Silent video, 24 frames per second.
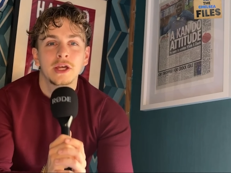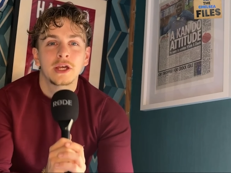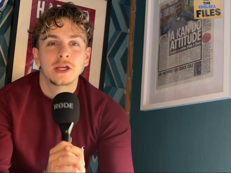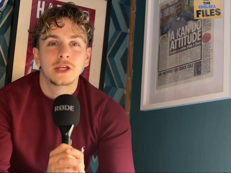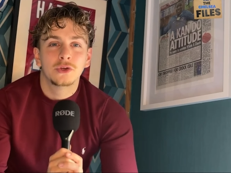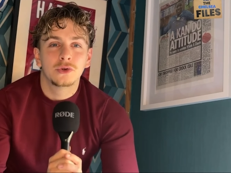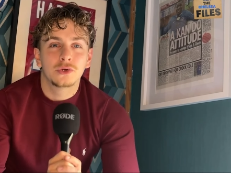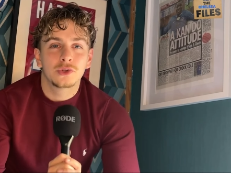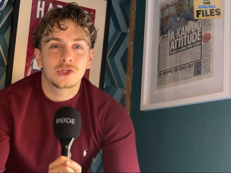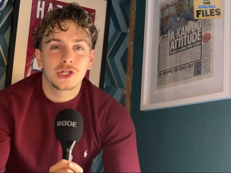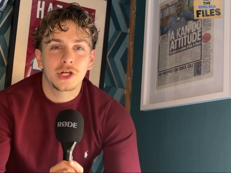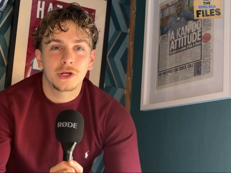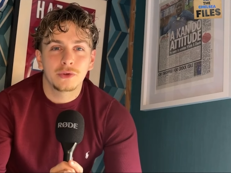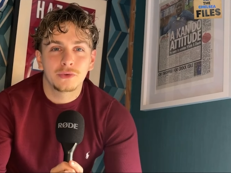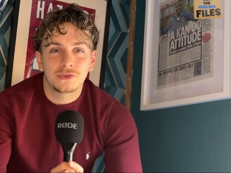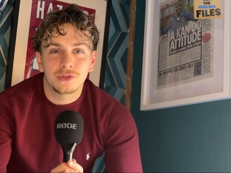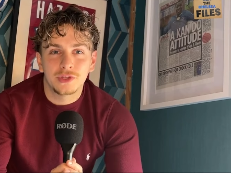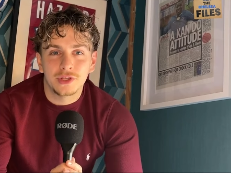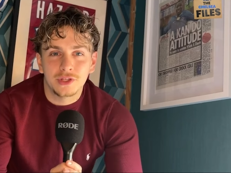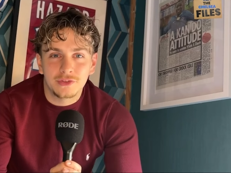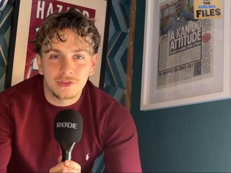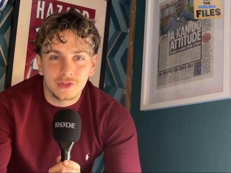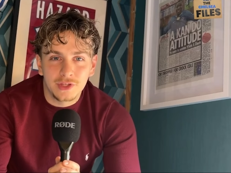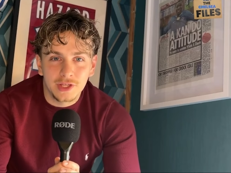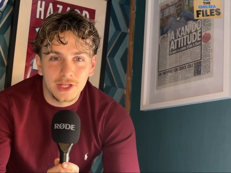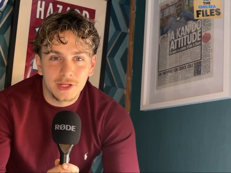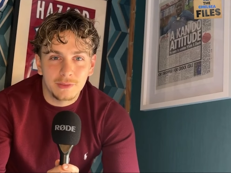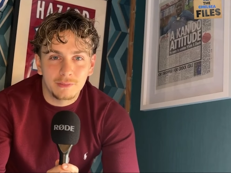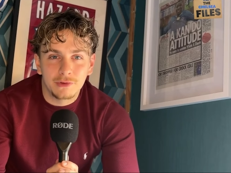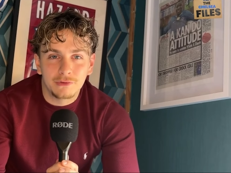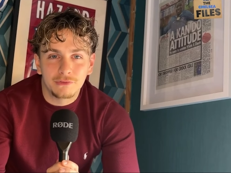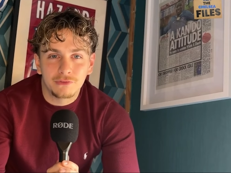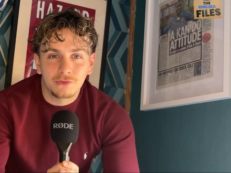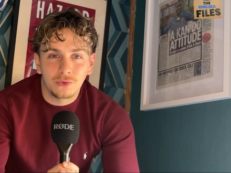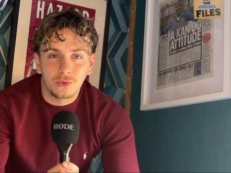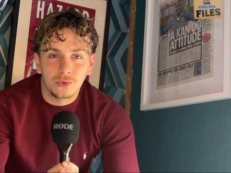your Chelsea team
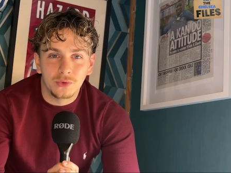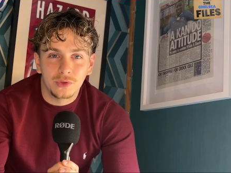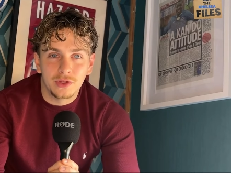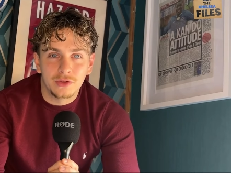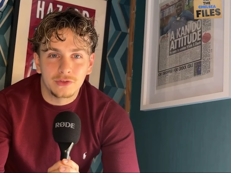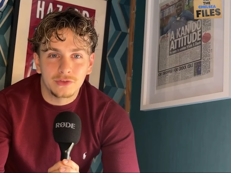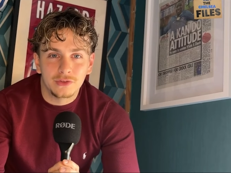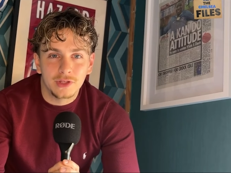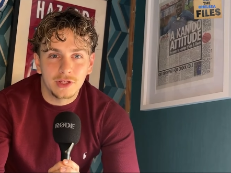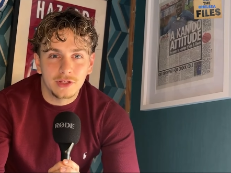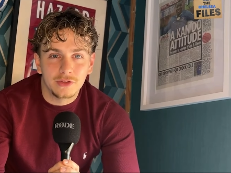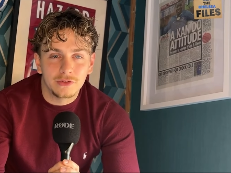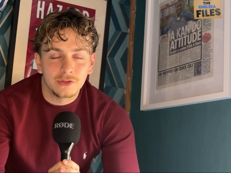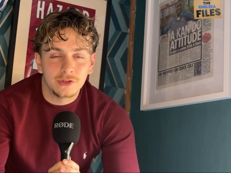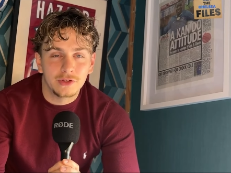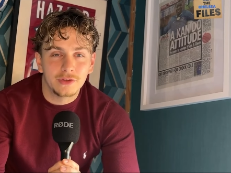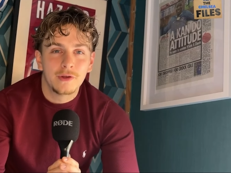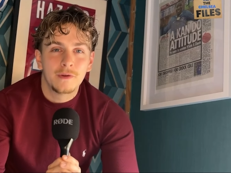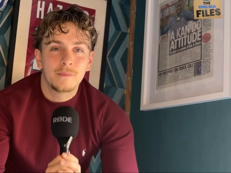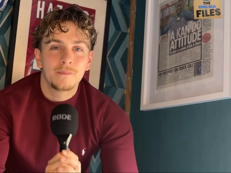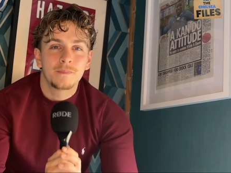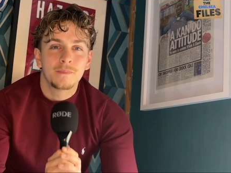for this season.